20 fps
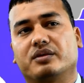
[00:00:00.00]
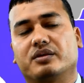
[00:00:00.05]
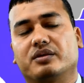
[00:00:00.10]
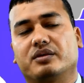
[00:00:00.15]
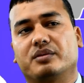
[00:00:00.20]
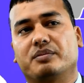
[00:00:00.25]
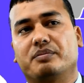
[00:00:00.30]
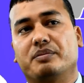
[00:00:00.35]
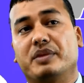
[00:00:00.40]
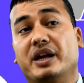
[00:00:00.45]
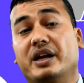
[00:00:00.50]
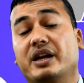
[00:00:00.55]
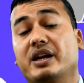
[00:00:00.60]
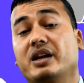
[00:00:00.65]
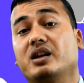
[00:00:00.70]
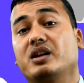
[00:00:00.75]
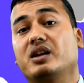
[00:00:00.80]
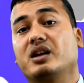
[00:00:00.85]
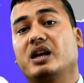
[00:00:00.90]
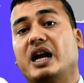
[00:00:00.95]

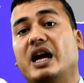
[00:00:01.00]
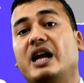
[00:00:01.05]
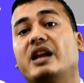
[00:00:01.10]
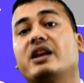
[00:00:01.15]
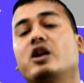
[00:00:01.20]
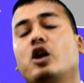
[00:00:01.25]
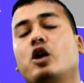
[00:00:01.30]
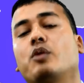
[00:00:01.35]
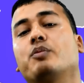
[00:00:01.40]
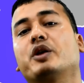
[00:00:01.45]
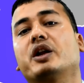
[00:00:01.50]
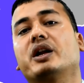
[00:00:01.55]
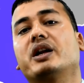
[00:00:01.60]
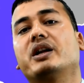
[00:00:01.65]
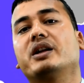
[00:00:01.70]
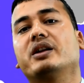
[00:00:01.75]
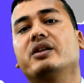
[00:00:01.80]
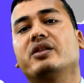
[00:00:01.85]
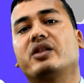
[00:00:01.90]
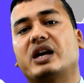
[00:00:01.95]
making and
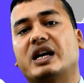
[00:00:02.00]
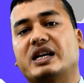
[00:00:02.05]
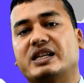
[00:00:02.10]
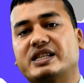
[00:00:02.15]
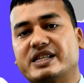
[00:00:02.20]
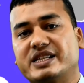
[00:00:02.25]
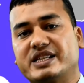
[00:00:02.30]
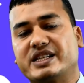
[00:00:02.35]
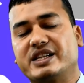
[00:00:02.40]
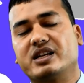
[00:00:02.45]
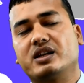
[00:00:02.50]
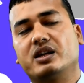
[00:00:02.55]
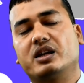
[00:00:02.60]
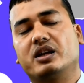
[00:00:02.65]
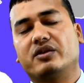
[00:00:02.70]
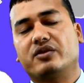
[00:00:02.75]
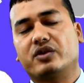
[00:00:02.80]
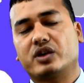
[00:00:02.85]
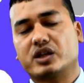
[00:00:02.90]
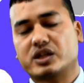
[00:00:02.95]
upgrading the existing
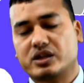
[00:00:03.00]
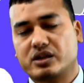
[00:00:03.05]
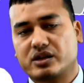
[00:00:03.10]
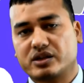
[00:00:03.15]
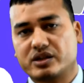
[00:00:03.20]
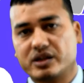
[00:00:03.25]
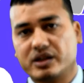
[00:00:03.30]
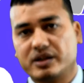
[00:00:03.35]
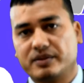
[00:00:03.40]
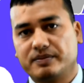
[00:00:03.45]
infrastructure